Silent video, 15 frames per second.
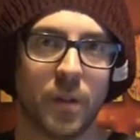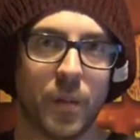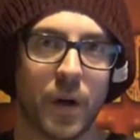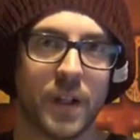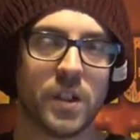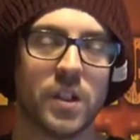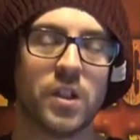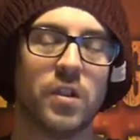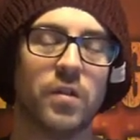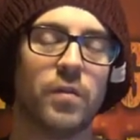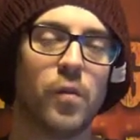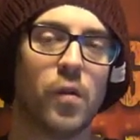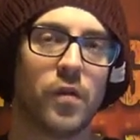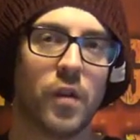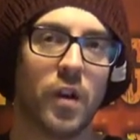the presence in the
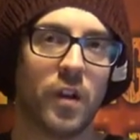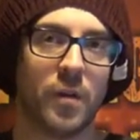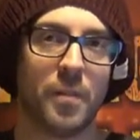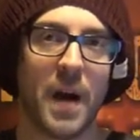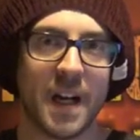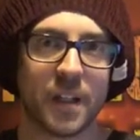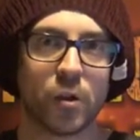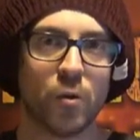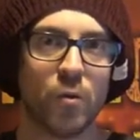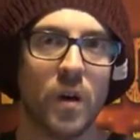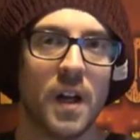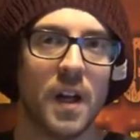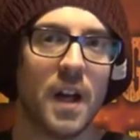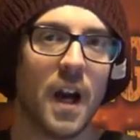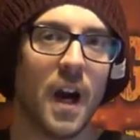forefront of the battle